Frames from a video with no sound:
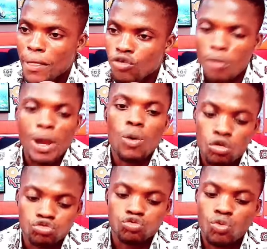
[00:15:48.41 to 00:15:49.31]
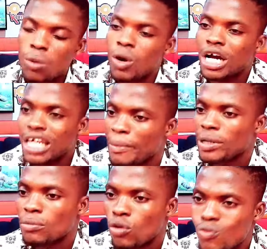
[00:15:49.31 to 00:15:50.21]
no me koso e wo
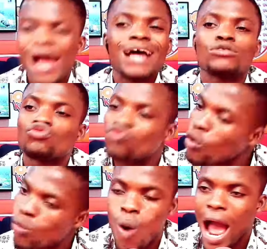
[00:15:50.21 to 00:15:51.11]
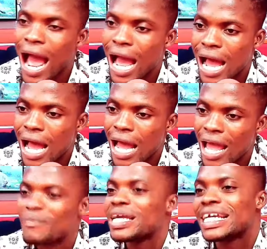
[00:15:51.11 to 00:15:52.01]
club ni mo wan ton wa
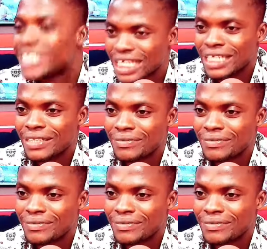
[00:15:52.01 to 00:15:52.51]
e be yedini